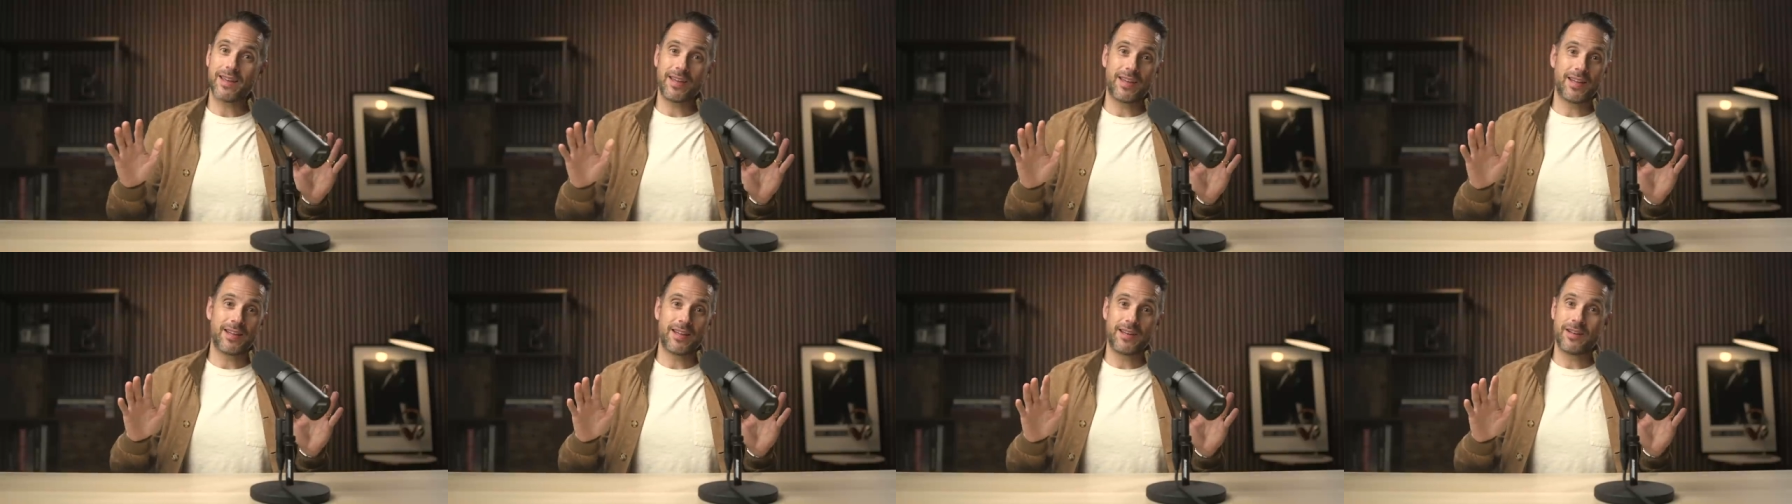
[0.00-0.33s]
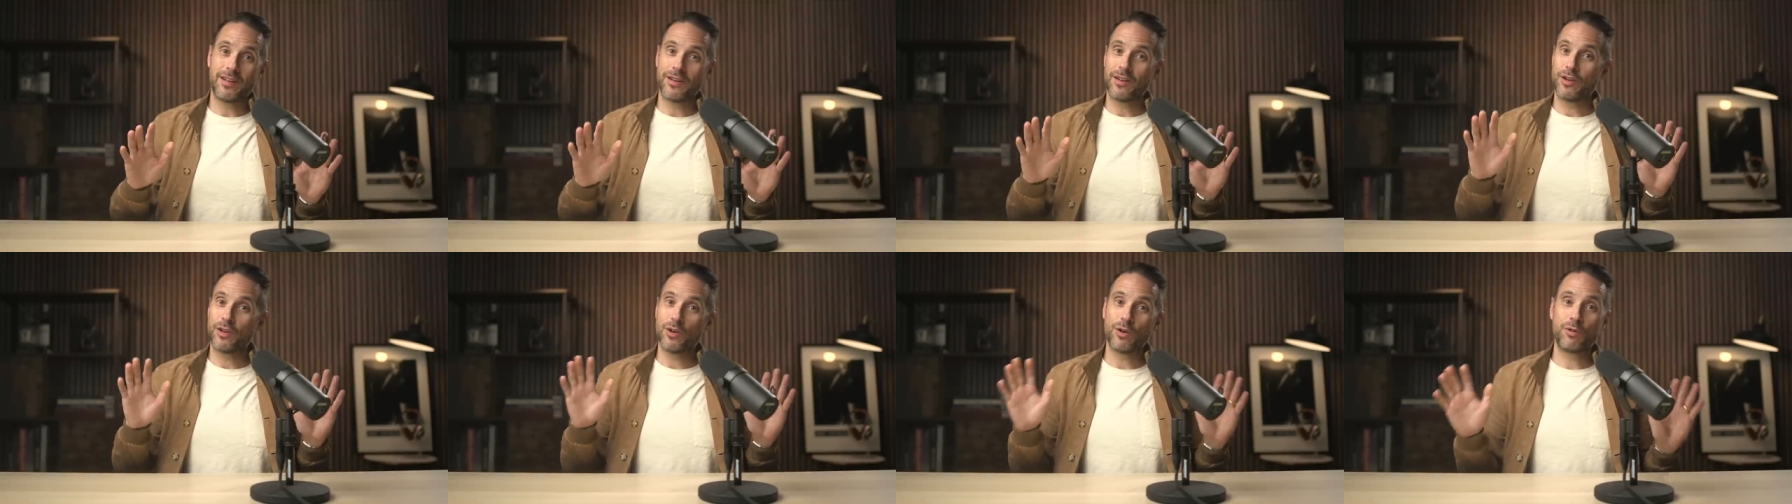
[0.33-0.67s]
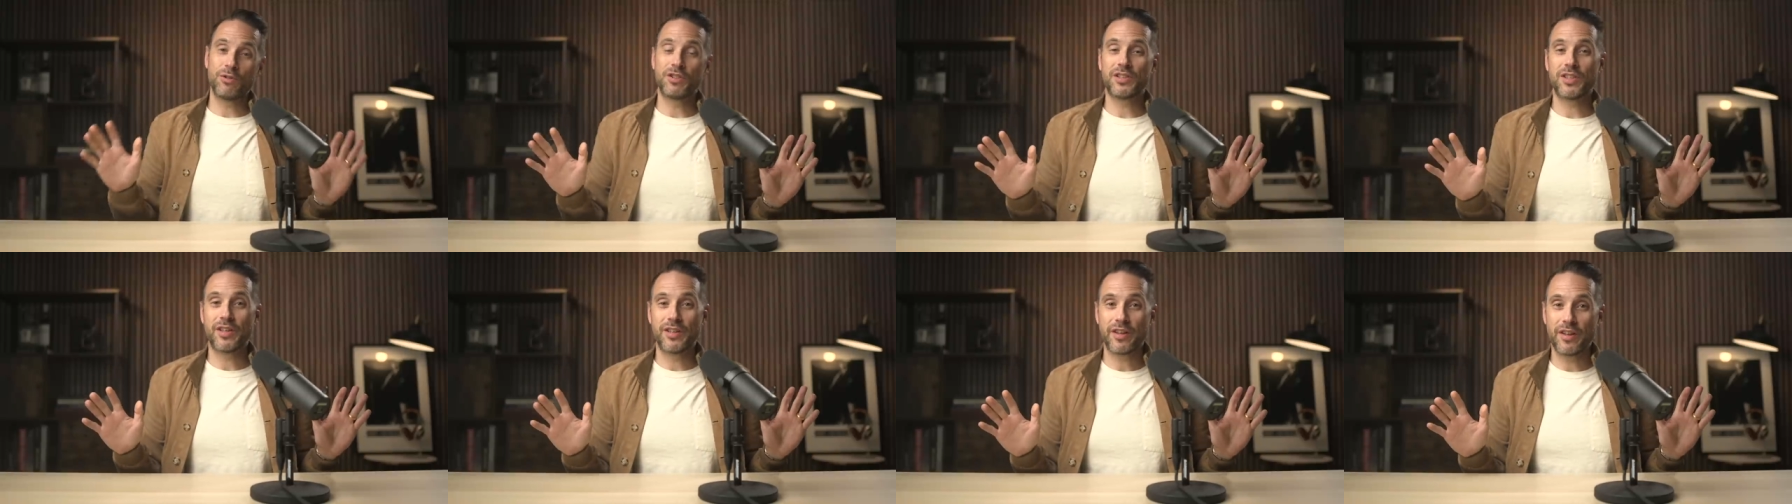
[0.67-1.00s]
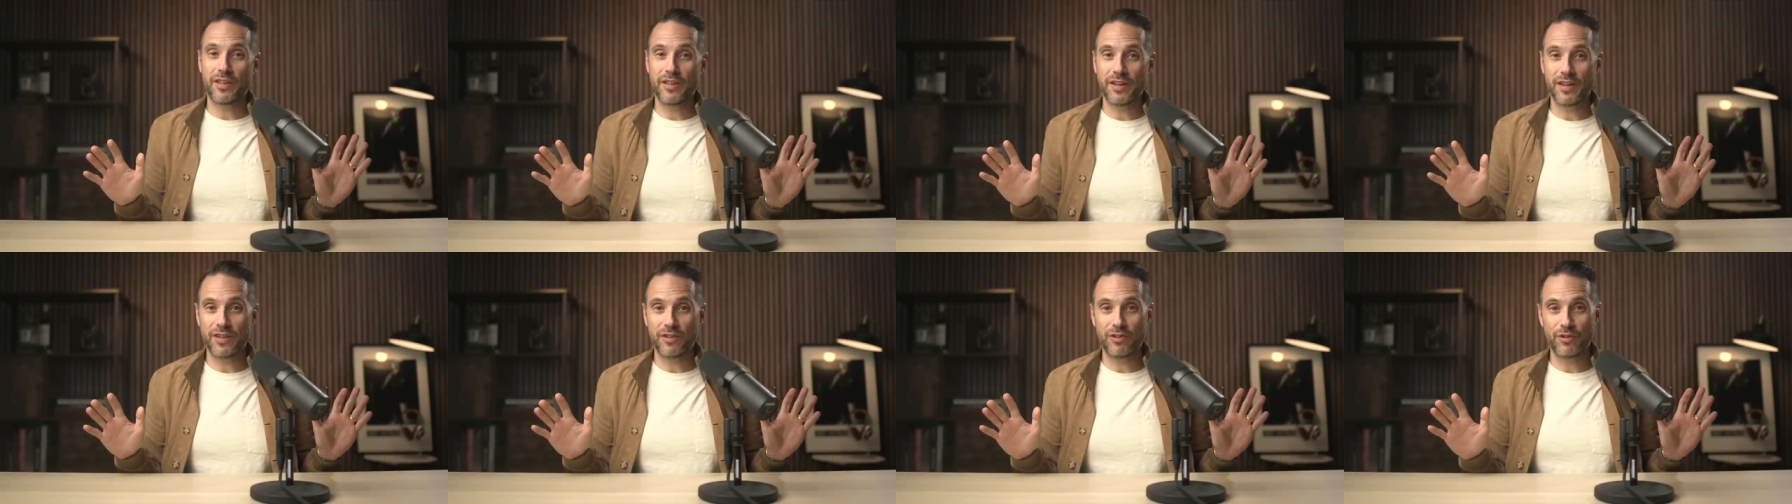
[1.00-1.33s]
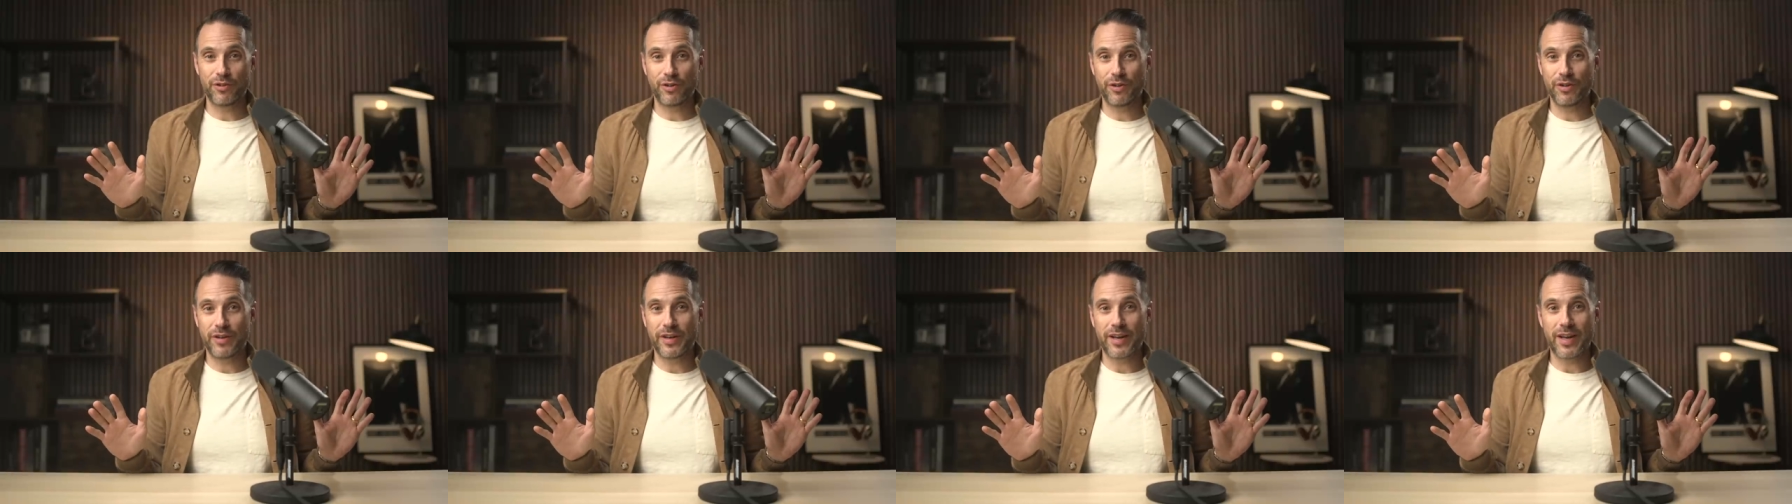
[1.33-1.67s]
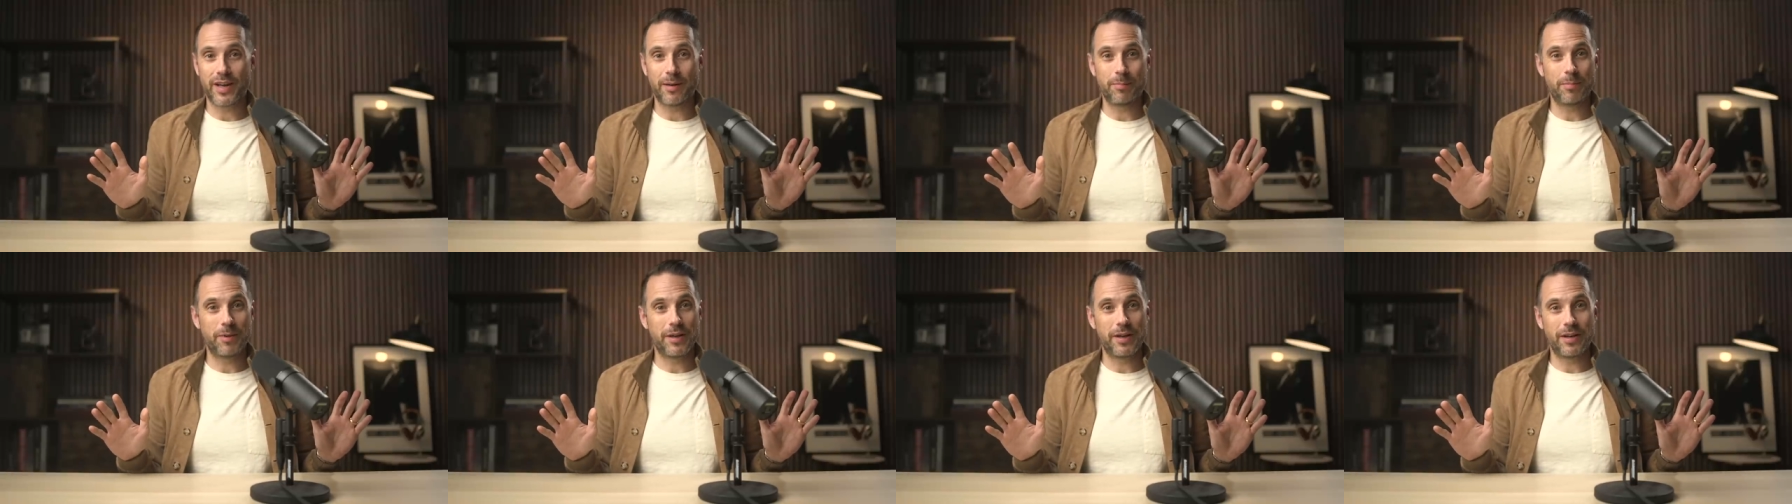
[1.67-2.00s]
and coast on the things you're good
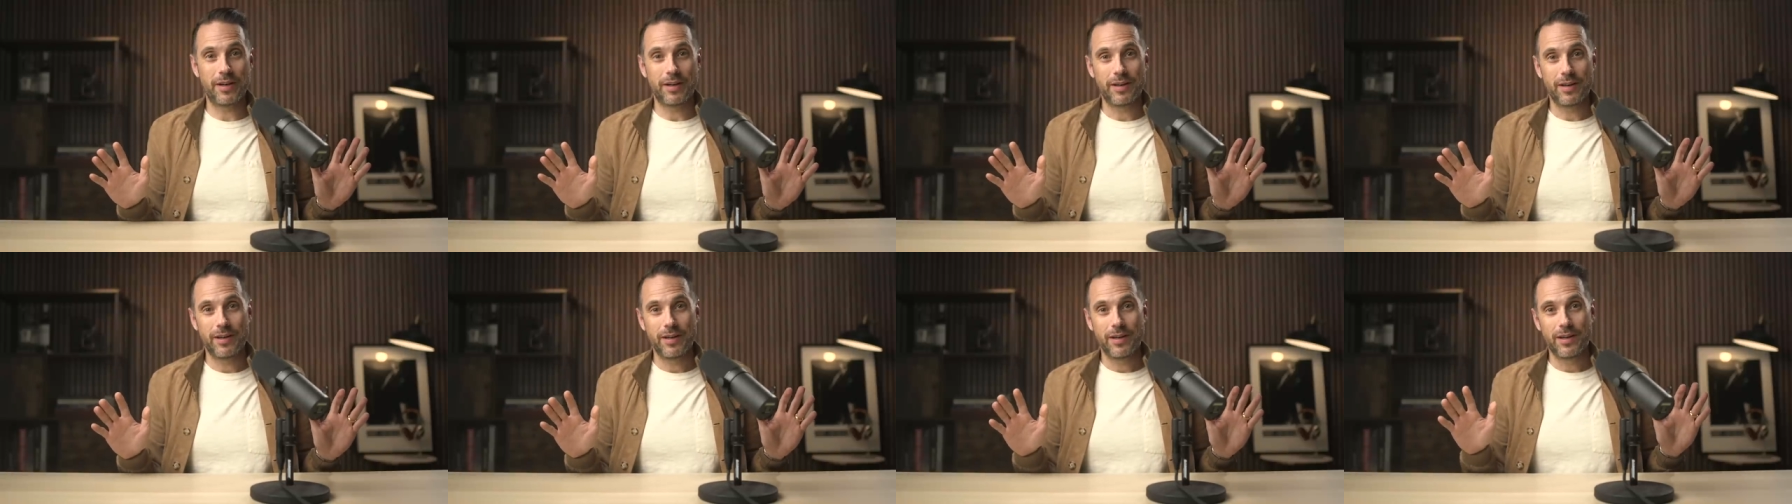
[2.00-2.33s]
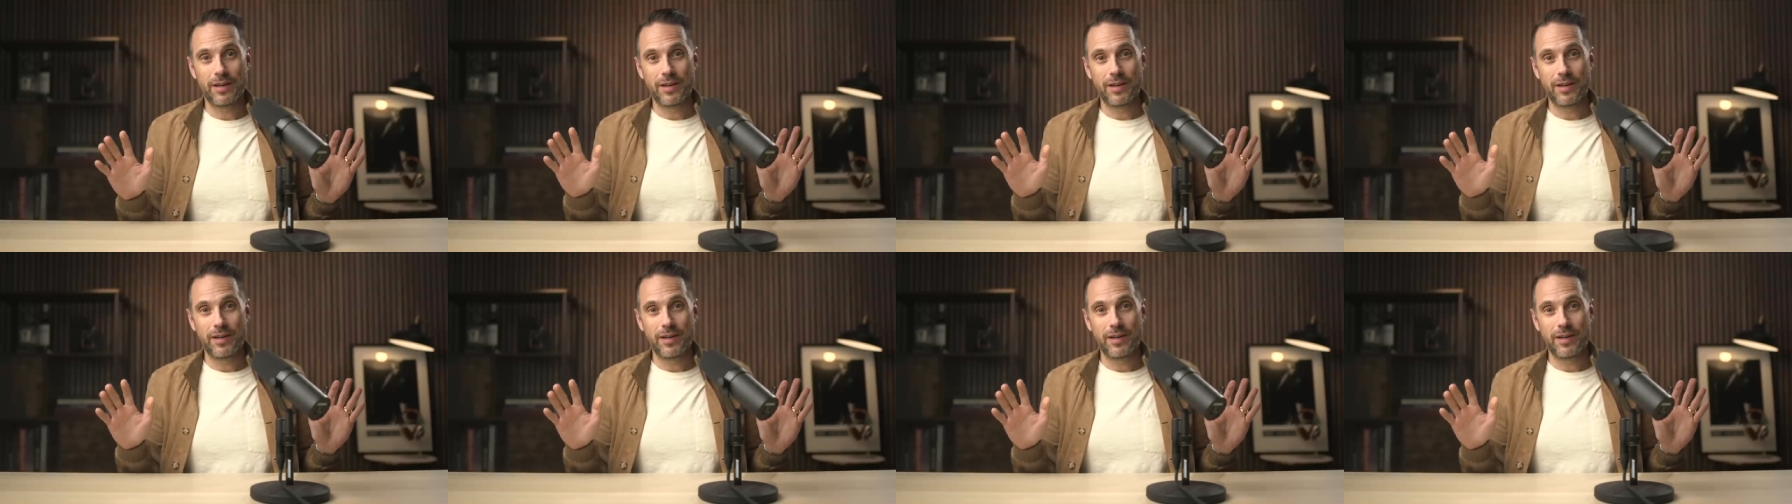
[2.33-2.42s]
at, but